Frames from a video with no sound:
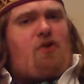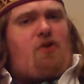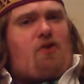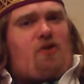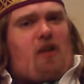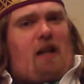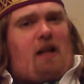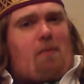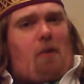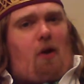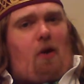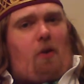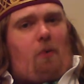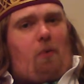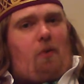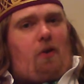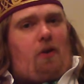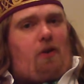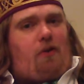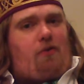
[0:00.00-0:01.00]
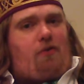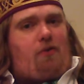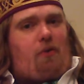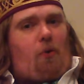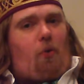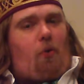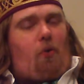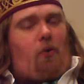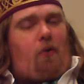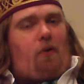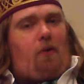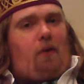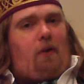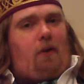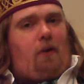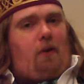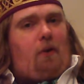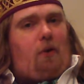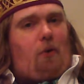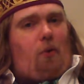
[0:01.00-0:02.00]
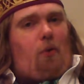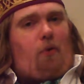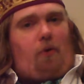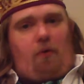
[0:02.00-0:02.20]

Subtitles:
the same artwork for all